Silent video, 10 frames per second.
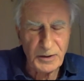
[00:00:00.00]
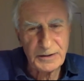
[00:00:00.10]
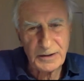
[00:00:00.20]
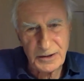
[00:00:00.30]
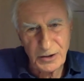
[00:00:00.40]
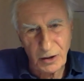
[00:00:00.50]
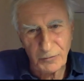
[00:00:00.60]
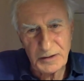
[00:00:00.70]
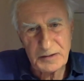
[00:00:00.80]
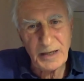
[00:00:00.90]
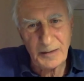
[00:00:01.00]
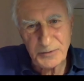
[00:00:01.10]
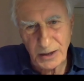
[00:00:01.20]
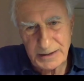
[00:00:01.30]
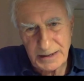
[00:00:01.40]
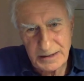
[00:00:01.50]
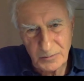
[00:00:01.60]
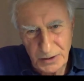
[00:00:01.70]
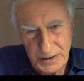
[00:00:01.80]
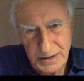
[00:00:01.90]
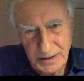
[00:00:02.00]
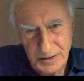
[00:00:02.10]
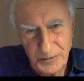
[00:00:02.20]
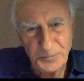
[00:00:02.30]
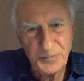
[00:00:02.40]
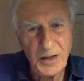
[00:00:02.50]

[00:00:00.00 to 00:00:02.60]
but as a novelist perhaps writing some criticism.